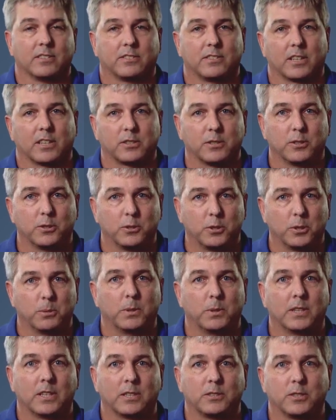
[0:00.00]
a section of
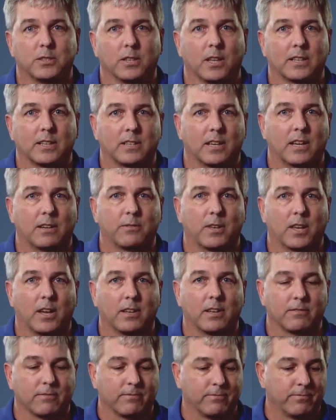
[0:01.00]
tubing that you'd like to have
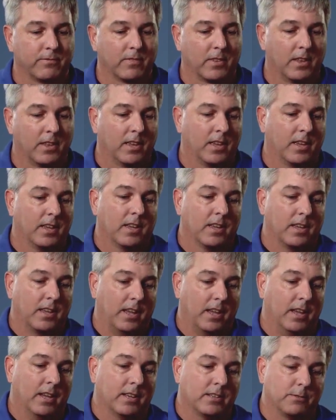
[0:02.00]
cut,
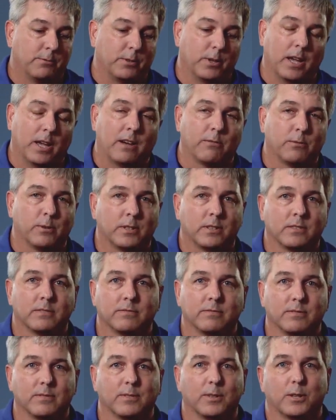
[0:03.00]
and if you have one,
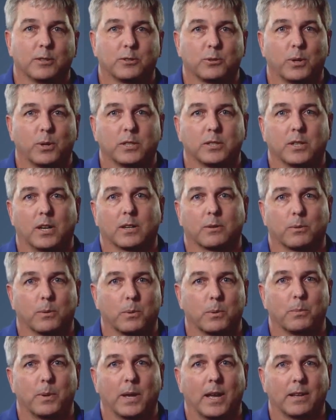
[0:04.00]
a Swagelok
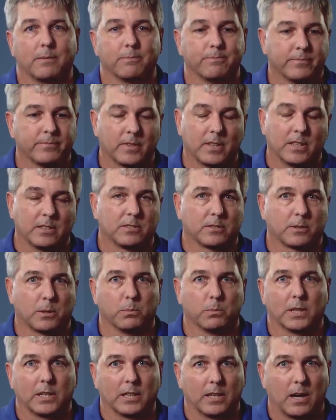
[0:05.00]
gripper pad. It's
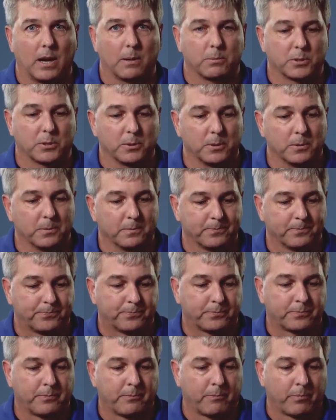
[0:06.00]
completely optional.
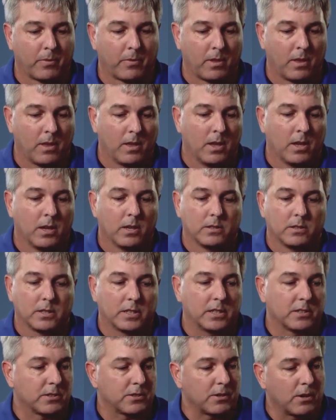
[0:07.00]

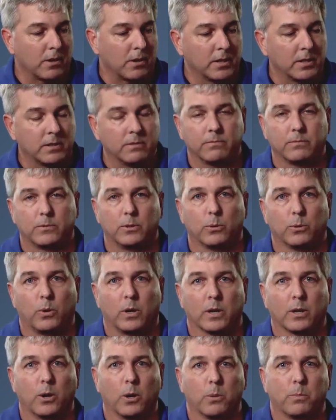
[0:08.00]
To get started, you'll
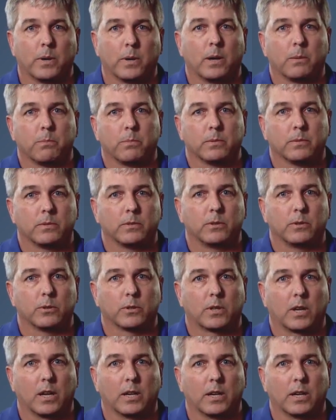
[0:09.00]
want to open up your